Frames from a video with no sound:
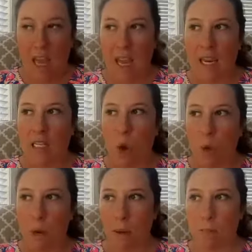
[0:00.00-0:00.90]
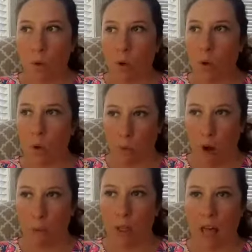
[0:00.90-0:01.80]
He told people who
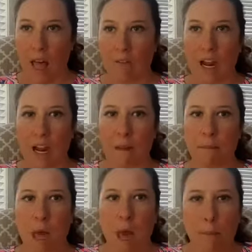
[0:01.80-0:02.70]
probably laughed at him,